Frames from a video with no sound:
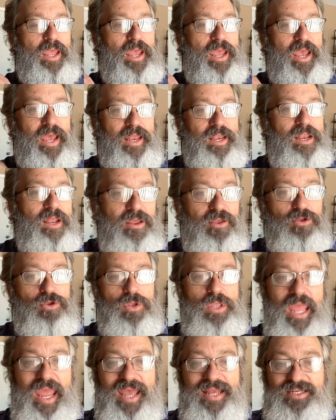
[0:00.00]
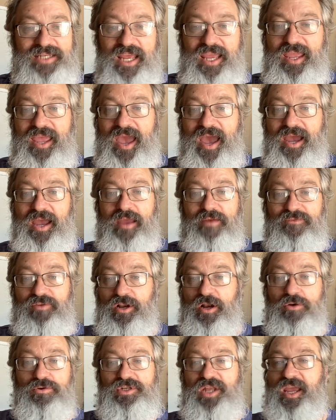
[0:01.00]
And you can't take act if you
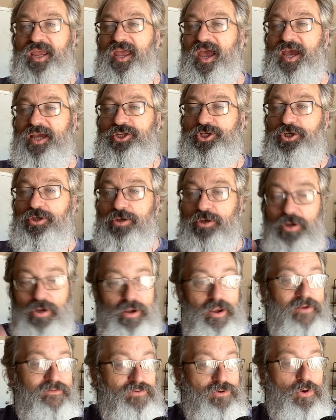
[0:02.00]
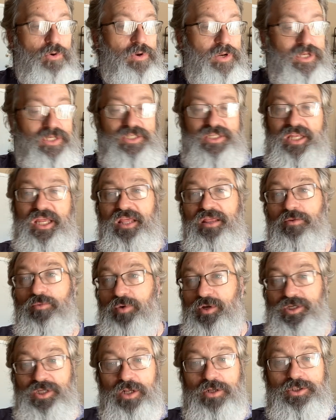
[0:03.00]
don't take action, you're never going to see the
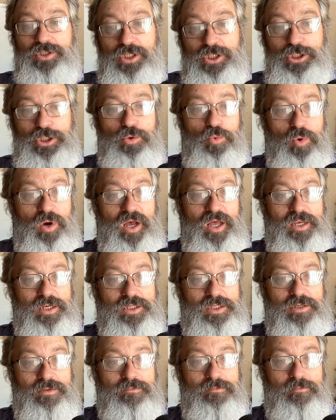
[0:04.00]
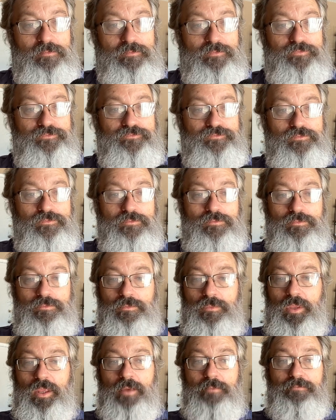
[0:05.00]
results that you want.
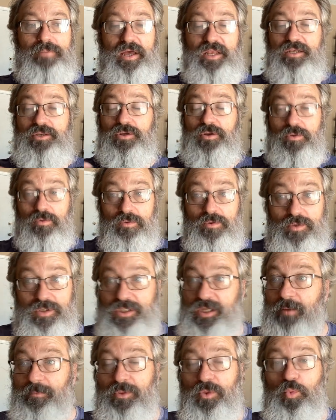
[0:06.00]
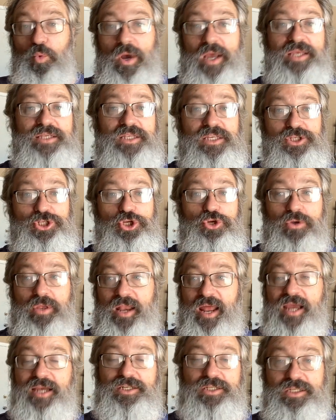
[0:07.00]
But some of the ways that you can
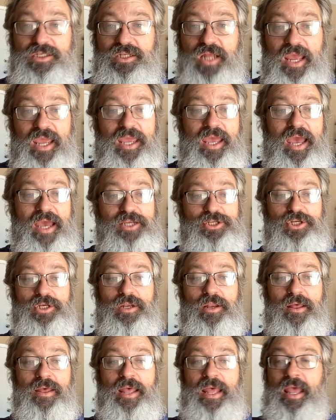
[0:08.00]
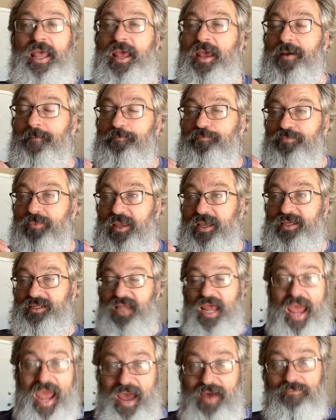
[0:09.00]
actually take action is
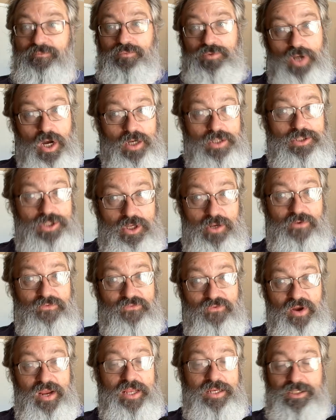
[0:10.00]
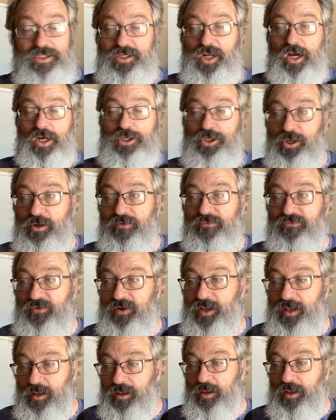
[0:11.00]
have talk to your friends, talk to your
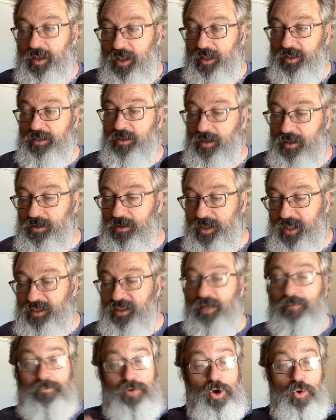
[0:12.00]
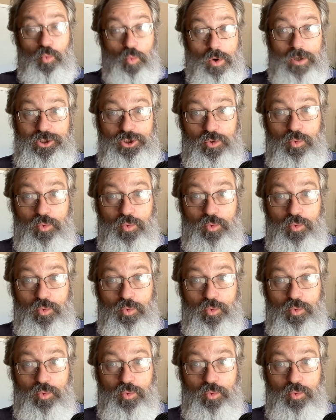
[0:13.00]
friend, uh, let them know what